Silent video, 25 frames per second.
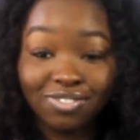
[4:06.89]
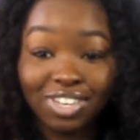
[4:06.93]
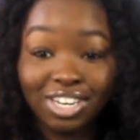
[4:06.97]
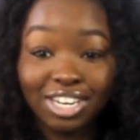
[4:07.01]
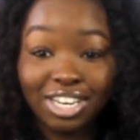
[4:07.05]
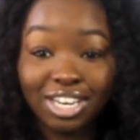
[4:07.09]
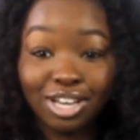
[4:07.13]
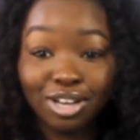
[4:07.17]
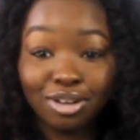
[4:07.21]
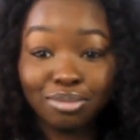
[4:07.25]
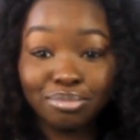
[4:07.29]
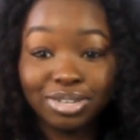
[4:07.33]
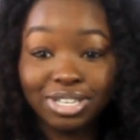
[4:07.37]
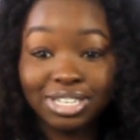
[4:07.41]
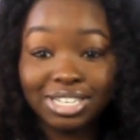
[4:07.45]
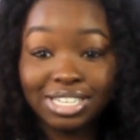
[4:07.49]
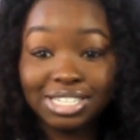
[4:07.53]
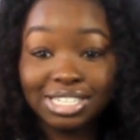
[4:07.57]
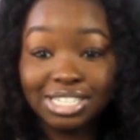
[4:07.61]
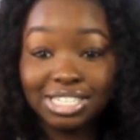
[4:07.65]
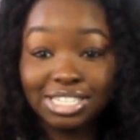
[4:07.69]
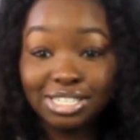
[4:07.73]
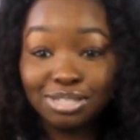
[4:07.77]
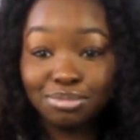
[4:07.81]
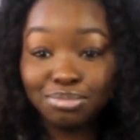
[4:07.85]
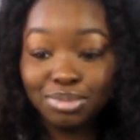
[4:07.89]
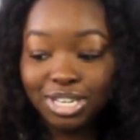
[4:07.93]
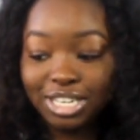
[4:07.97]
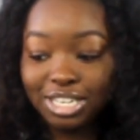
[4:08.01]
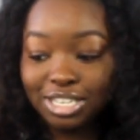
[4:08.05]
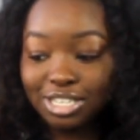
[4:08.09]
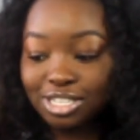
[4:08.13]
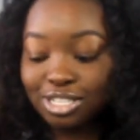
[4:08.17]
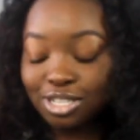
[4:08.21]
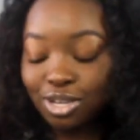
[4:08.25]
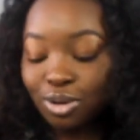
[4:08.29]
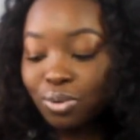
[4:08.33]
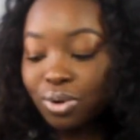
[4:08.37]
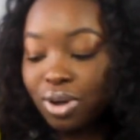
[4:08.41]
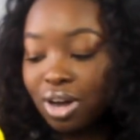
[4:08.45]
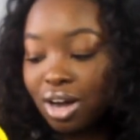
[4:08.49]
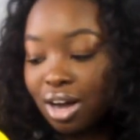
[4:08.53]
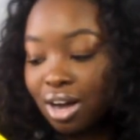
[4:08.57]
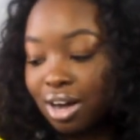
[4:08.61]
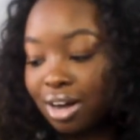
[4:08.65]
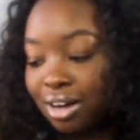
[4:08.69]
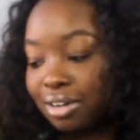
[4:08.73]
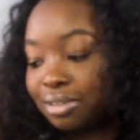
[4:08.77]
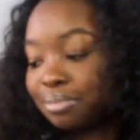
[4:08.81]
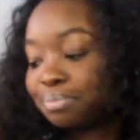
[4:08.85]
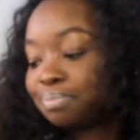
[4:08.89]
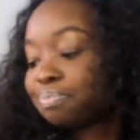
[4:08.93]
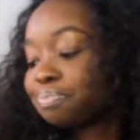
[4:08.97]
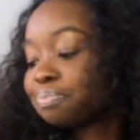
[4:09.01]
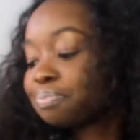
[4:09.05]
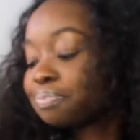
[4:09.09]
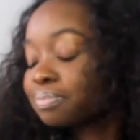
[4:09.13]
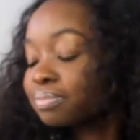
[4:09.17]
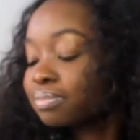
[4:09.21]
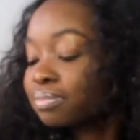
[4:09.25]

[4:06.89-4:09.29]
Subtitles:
video because he's being so calm.